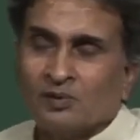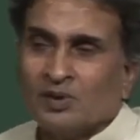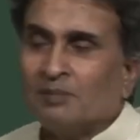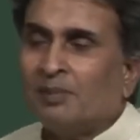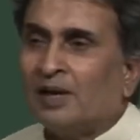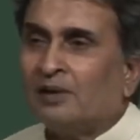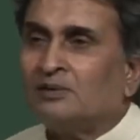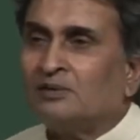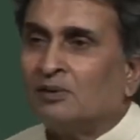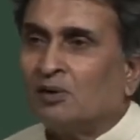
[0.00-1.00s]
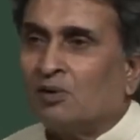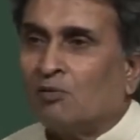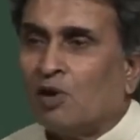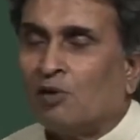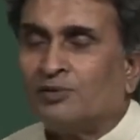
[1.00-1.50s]
with a belt or
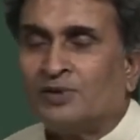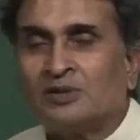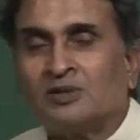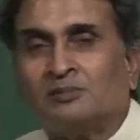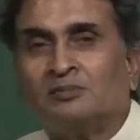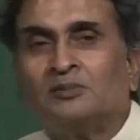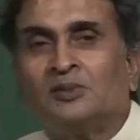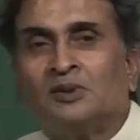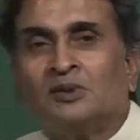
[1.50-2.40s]
a valve system,